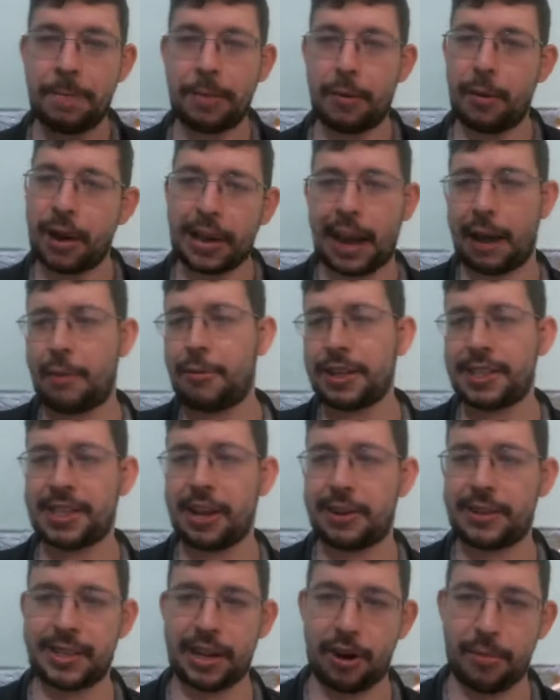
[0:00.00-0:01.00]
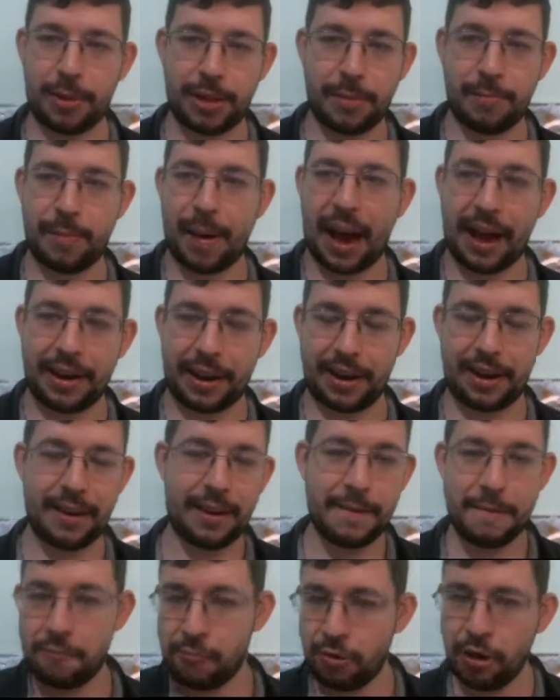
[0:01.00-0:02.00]
Okay, what's so terrible about it?
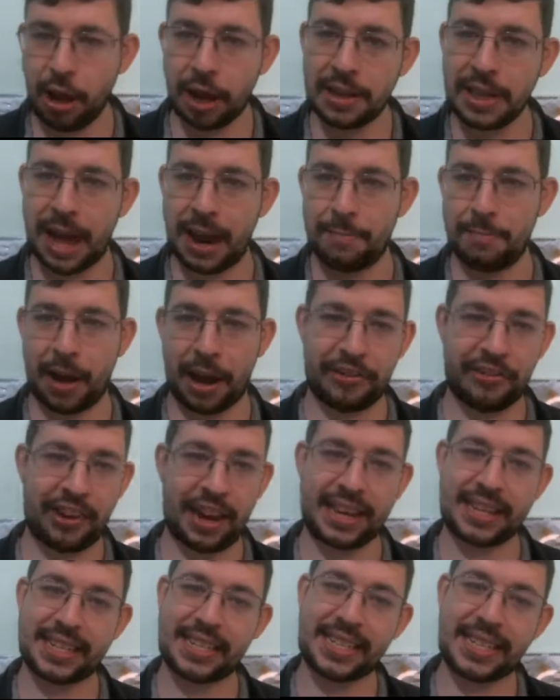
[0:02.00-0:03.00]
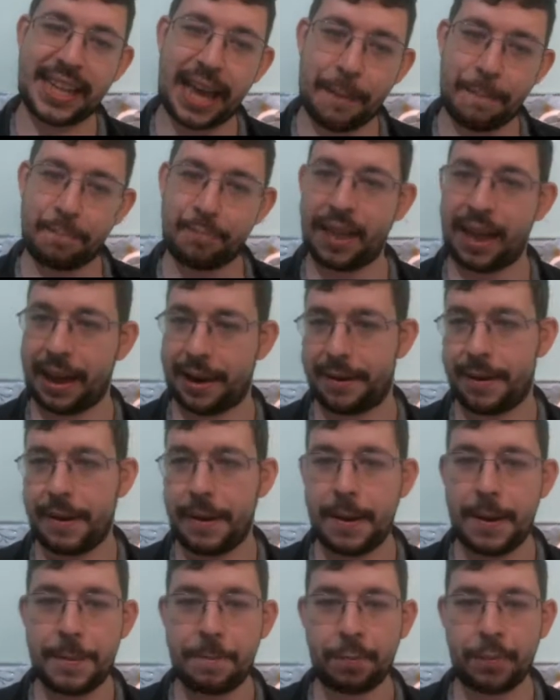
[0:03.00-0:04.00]
Not that much, except that
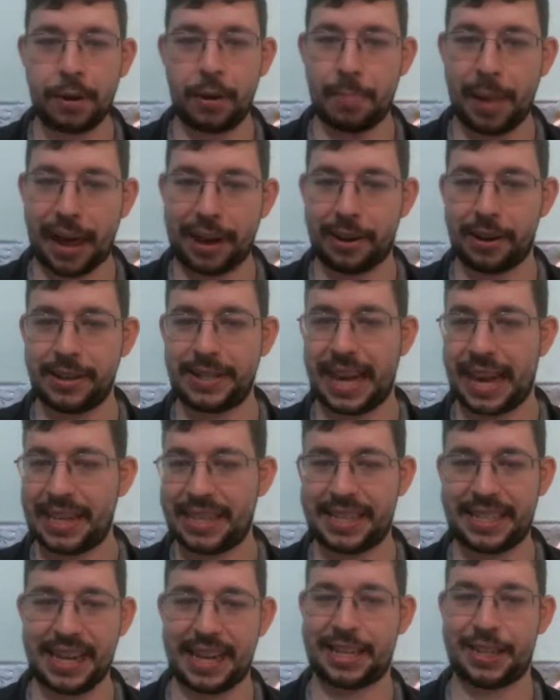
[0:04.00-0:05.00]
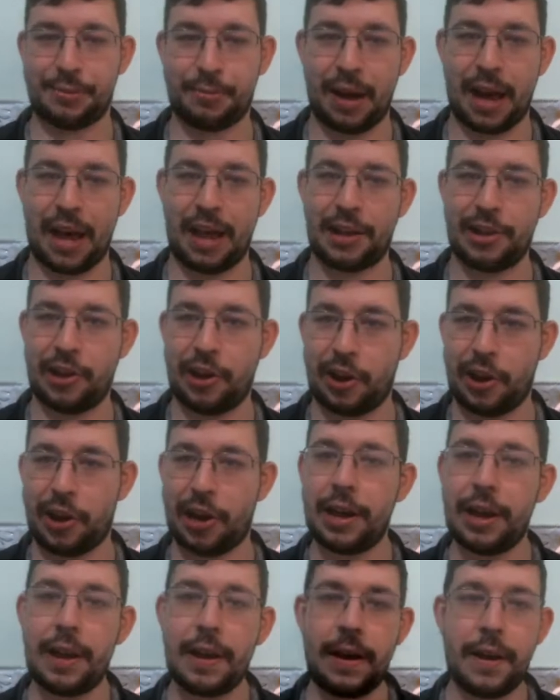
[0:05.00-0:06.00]
when black goes a6, well, you're
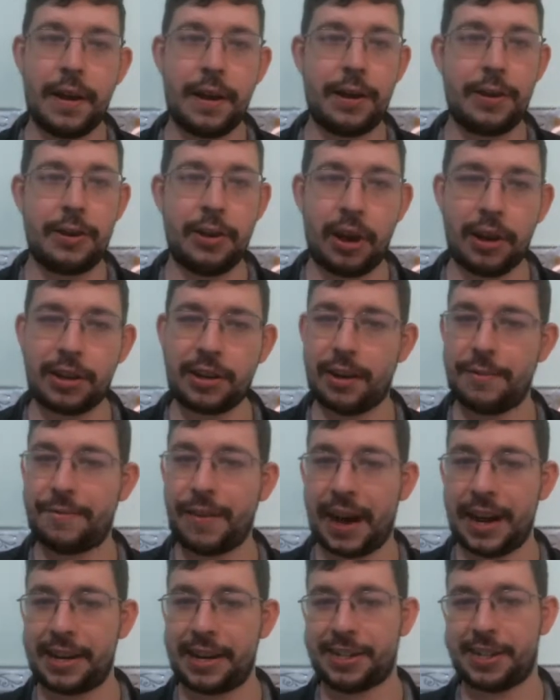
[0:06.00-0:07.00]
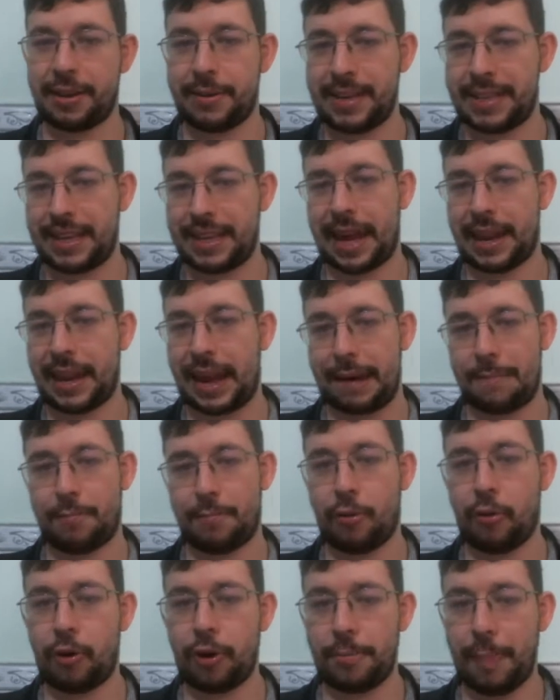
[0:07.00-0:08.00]
not going to find it so easy to get that
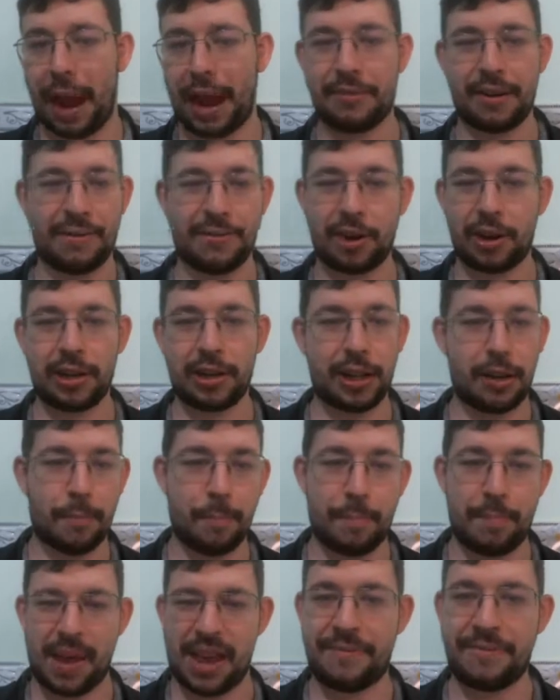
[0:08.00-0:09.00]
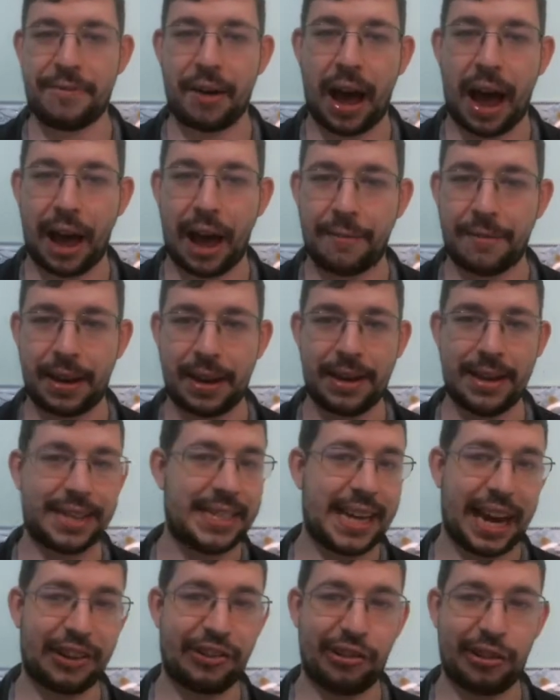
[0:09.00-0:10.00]
pawn back when I've got a little b5 and this
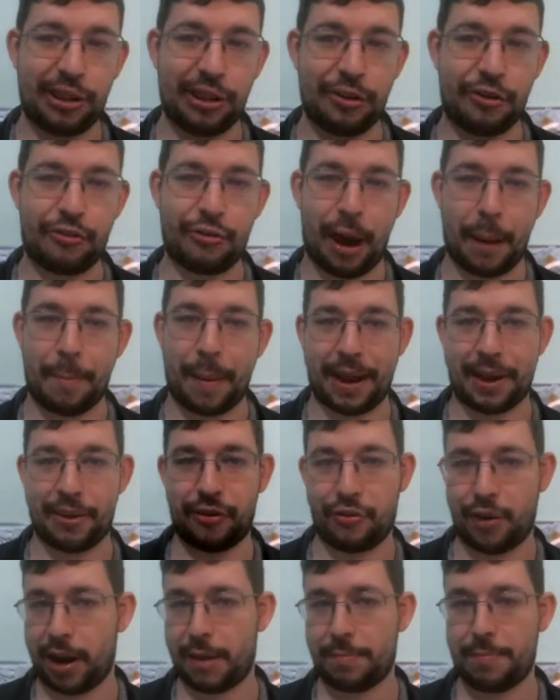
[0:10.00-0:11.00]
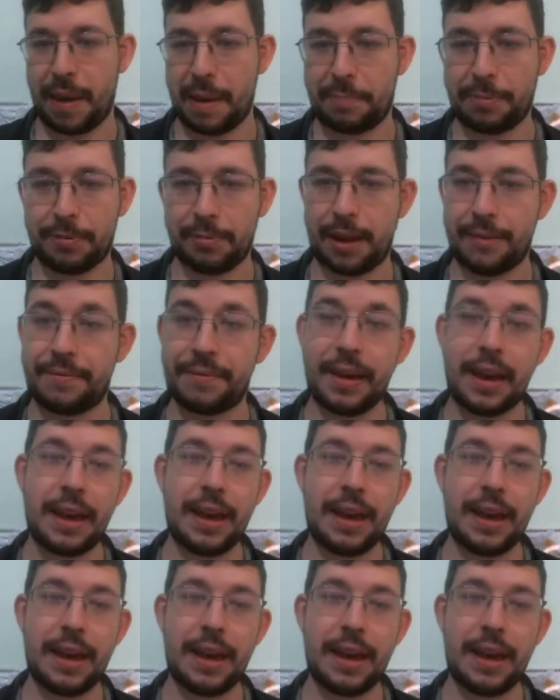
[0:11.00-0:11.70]
actual little trap I can trick people with.